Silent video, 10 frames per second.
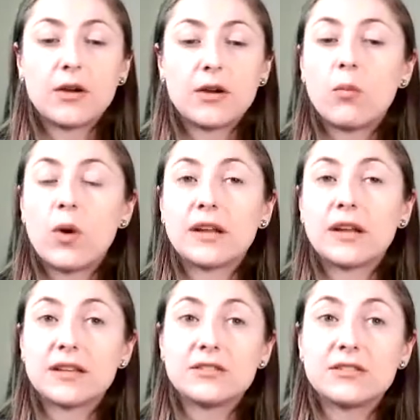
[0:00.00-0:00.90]
when a
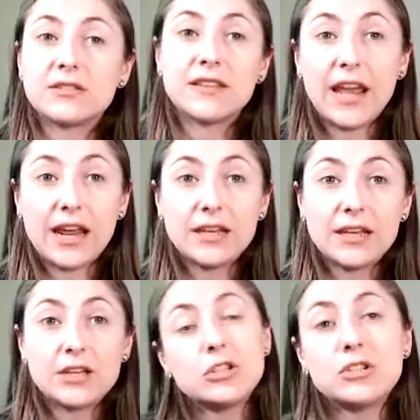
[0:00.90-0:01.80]
sensor says, hey,
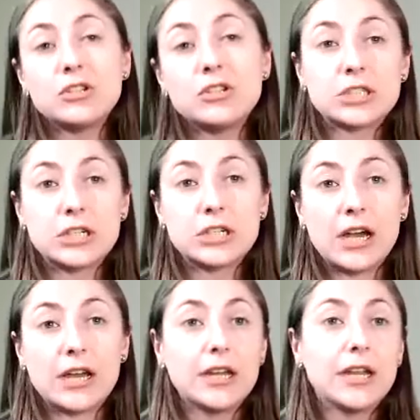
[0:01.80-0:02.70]
you need to turn
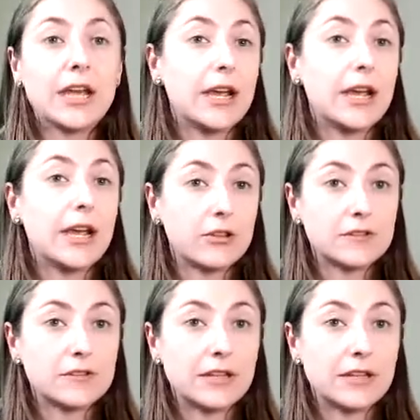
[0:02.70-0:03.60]
on, and the other
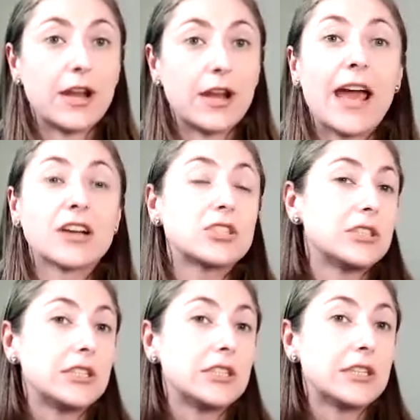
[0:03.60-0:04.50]
sensor
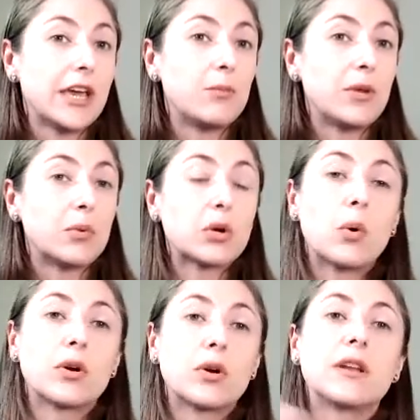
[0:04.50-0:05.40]
actually can be
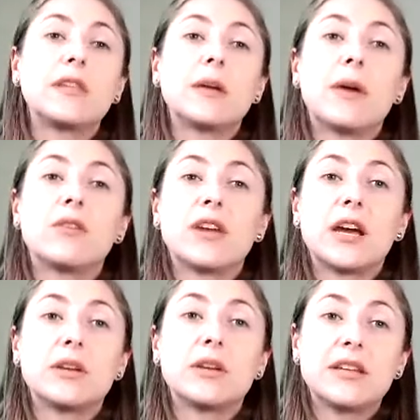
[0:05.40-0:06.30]
recorded in the amount of
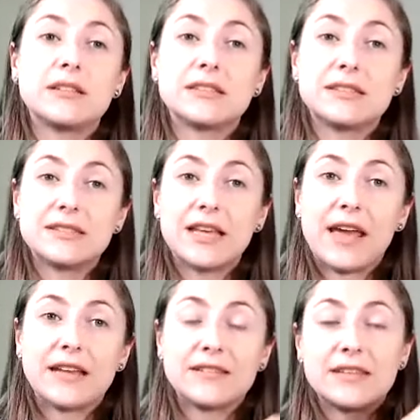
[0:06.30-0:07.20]
time it takes to send
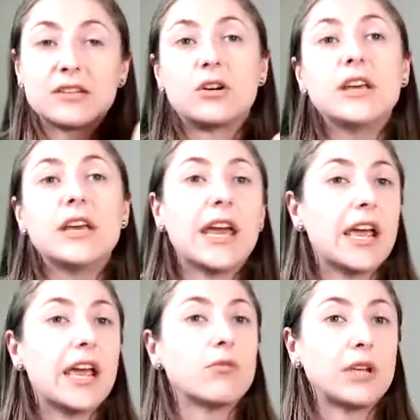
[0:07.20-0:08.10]
that signal
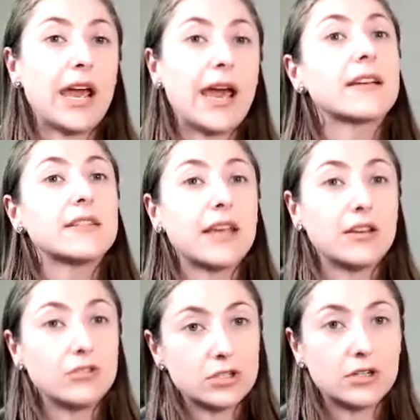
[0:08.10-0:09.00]
and react
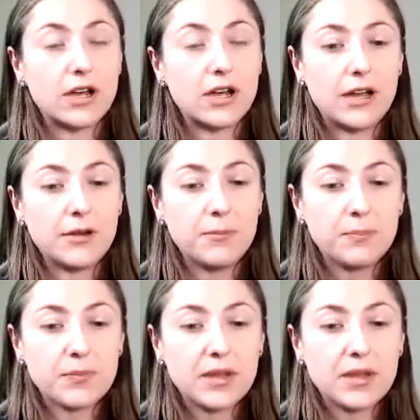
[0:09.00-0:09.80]
and turn on.